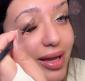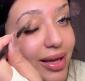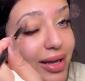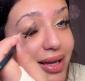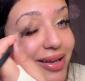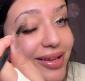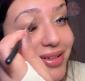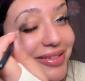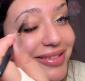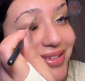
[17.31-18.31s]

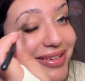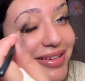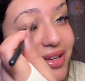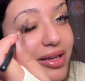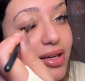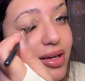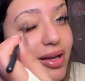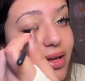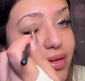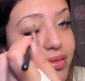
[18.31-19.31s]
and
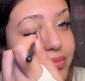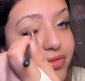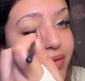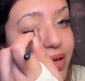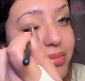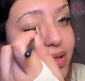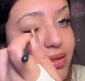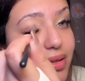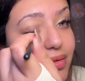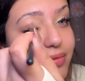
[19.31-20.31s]
find
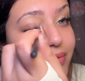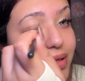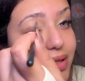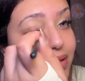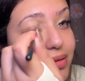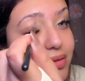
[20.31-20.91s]
myself again.